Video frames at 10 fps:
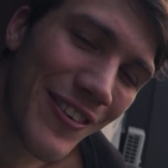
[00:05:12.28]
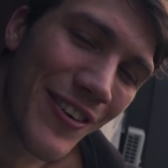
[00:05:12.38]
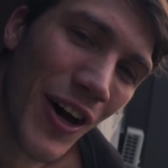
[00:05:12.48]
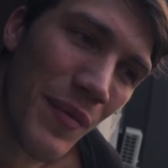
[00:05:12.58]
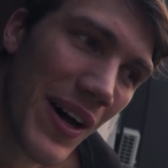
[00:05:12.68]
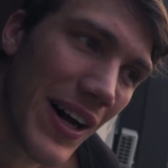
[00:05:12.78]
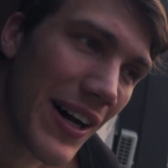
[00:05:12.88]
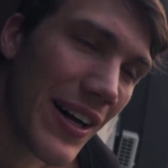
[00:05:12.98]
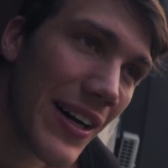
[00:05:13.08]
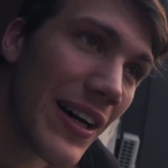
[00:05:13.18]
from
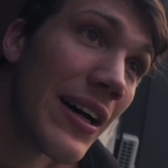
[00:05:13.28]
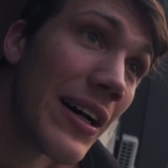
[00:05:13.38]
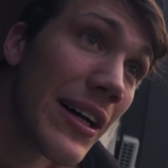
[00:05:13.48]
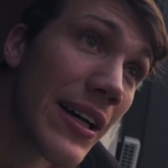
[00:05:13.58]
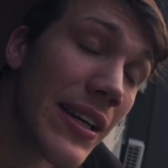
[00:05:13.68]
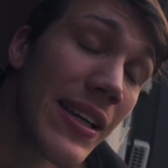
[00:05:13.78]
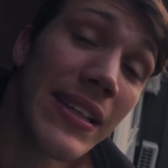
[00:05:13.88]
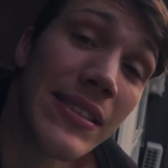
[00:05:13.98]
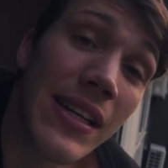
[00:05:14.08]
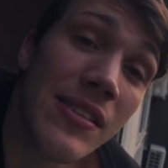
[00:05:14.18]

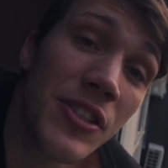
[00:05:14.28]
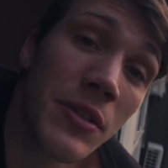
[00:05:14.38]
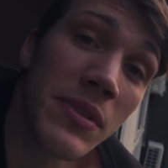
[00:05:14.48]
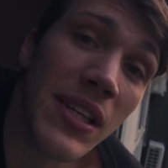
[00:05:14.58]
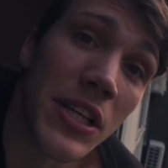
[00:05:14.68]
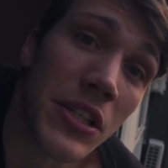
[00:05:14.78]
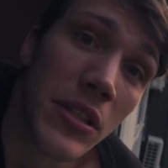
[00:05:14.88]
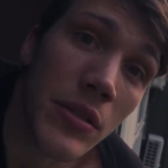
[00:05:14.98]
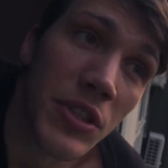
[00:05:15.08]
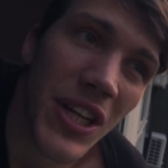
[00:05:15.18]
yesterday's gym
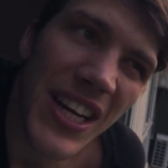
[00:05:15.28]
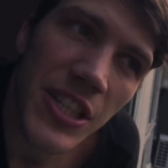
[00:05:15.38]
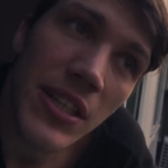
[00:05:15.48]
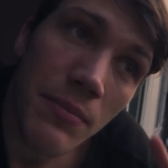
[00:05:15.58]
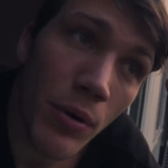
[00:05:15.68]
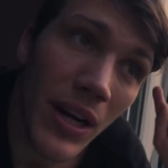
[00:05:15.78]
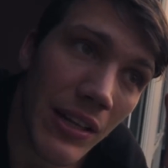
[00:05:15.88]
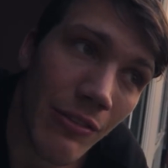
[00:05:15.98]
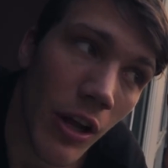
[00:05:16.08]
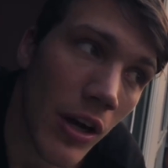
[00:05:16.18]
session, which I actually didn't put
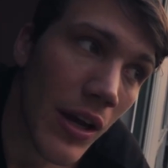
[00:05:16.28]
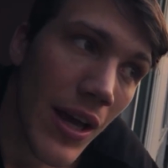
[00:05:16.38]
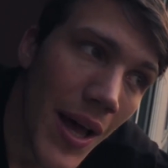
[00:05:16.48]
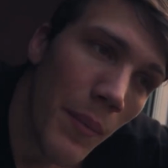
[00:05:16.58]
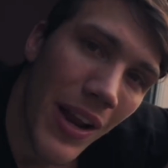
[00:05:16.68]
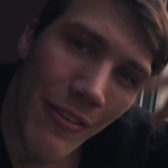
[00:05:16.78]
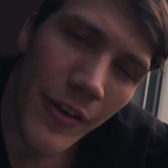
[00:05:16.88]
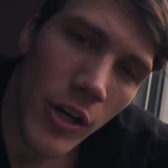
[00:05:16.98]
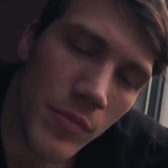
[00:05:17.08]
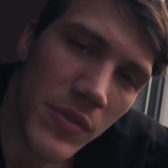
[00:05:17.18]
in the vlog, but I
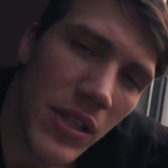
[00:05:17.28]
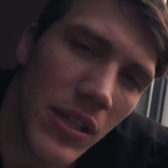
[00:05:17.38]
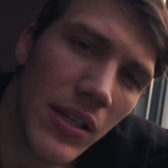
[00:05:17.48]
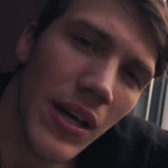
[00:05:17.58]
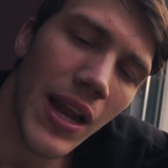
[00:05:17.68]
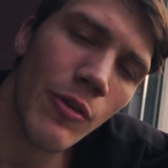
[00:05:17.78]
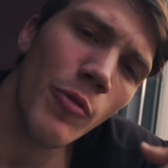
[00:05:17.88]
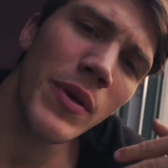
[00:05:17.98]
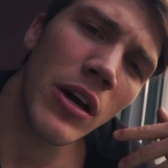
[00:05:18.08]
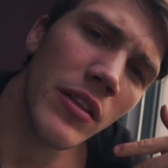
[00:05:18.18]
filmed, and it
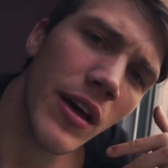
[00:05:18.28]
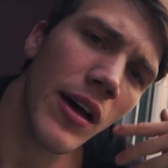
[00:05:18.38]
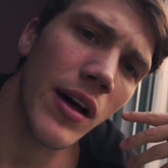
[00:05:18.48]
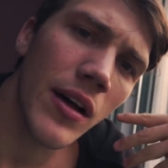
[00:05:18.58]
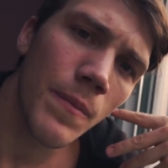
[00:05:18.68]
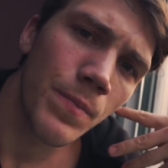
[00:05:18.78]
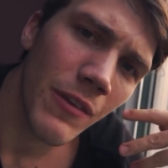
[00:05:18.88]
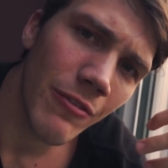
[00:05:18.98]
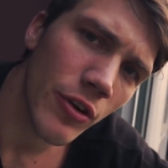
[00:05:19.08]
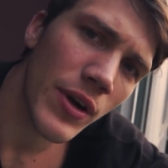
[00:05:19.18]
will be on the
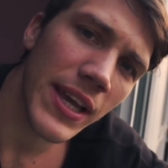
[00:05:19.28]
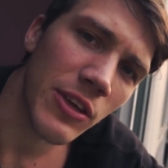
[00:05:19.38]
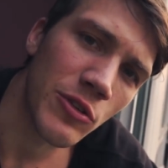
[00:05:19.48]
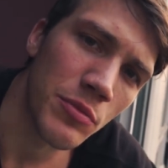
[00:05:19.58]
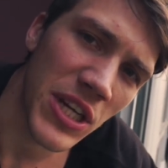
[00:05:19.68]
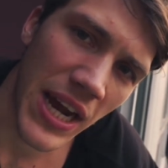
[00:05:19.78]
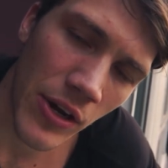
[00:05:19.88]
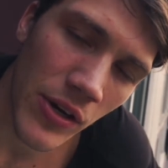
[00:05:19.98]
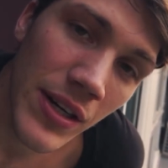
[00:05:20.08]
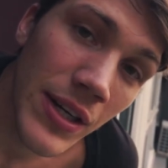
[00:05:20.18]
Farang YouTube
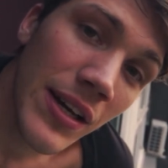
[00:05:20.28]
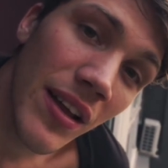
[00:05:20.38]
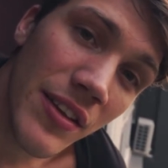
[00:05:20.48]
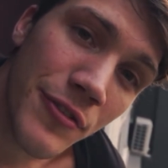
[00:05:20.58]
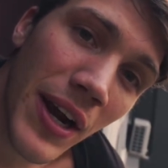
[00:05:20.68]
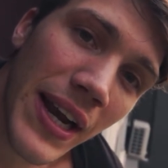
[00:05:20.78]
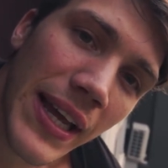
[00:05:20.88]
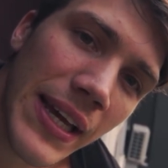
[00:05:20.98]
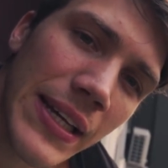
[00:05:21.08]
channel this Friday.